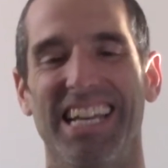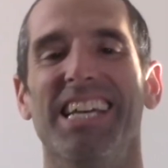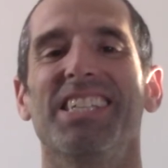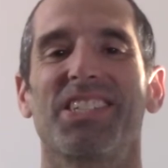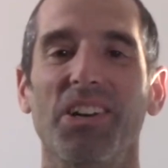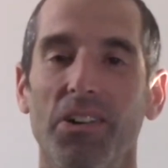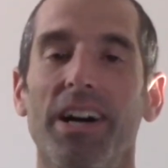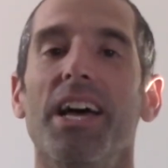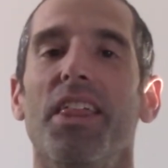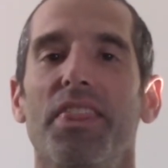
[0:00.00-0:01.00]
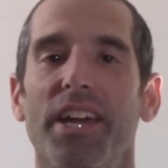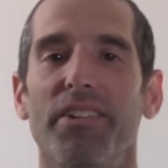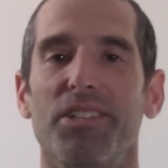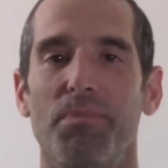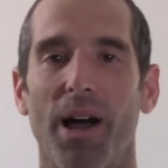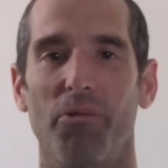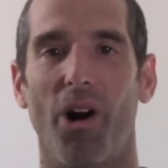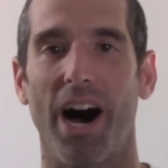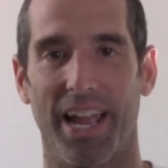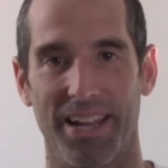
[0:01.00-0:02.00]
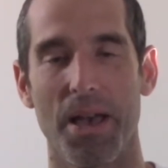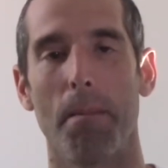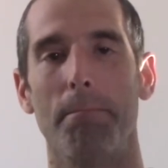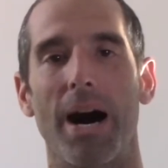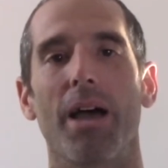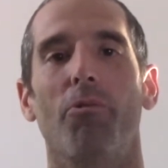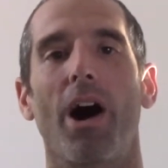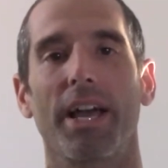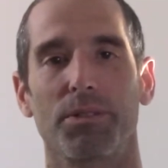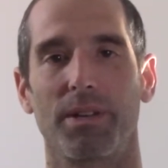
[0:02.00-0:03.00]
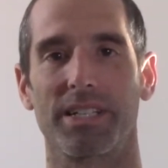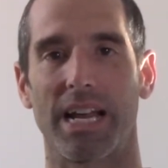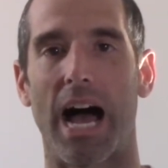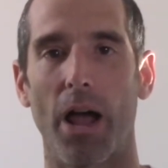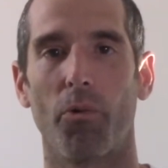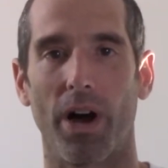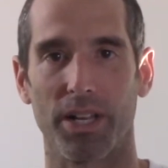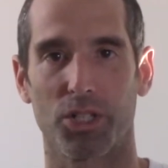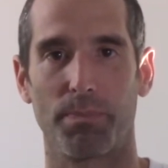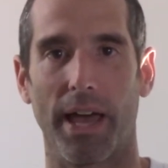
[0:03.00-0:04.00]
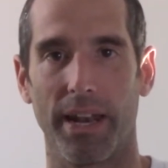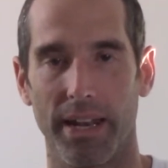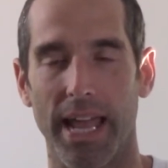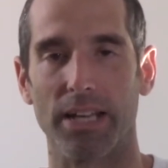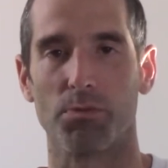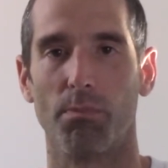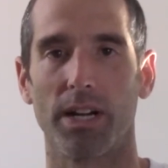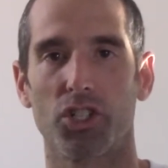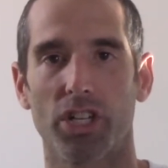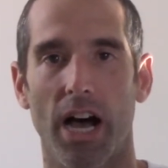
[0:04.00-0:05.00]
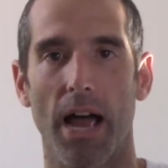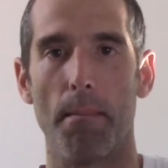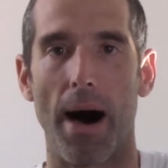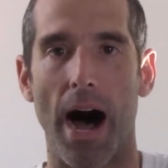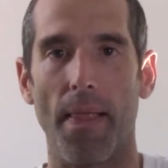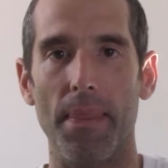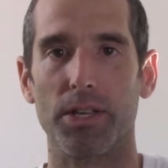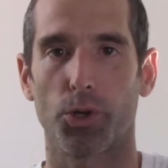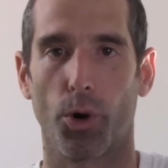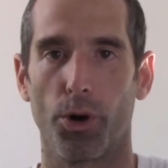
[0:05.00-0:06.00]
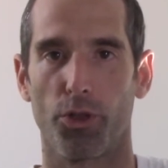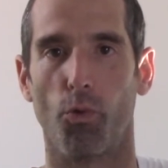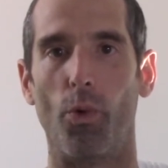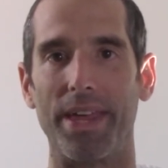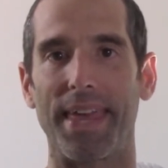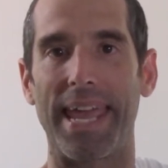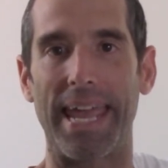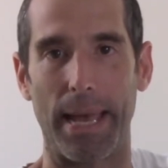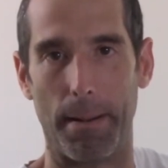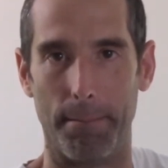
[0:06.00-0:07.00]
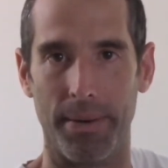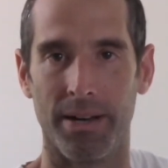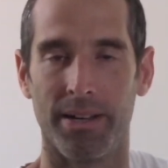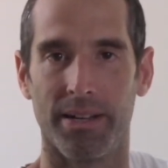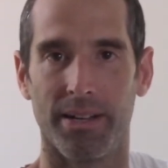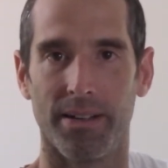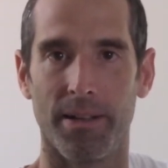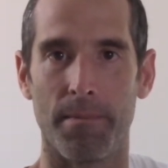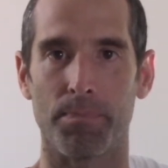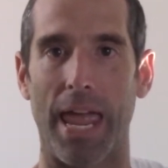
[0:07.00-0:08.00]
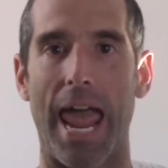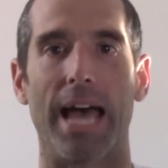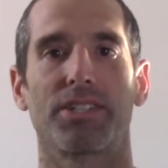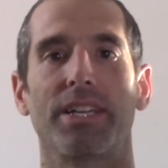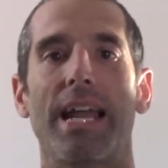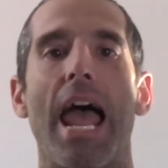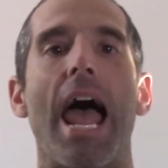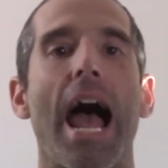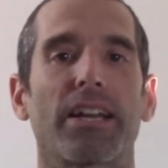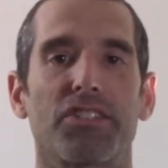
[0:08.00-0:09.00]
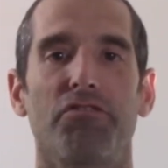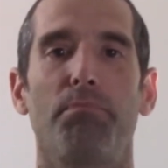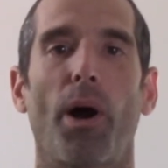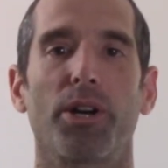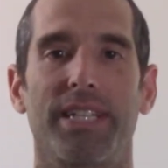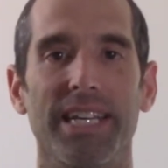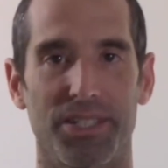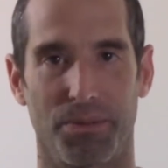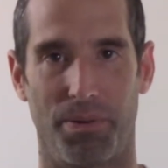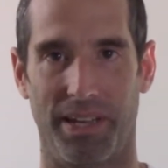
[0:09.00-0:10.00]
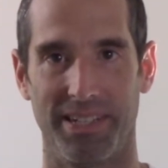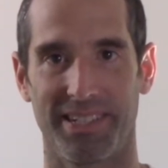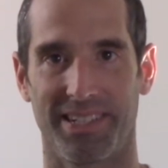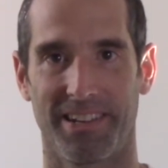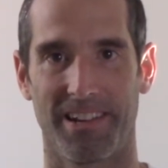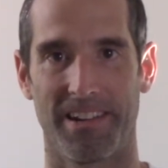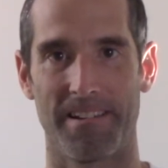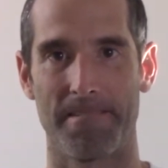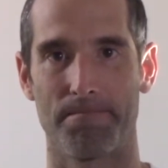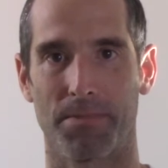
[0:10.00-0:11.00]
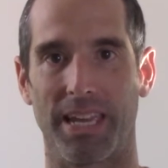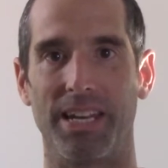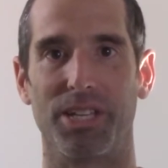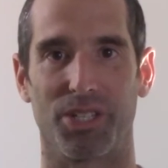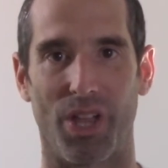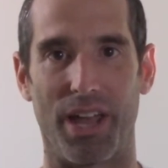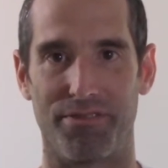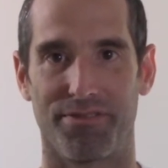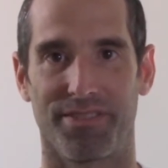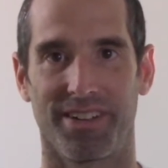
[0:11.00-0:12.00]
So there is my why. My why is because I want to spend as much time on this earth with him as an active participant in his life.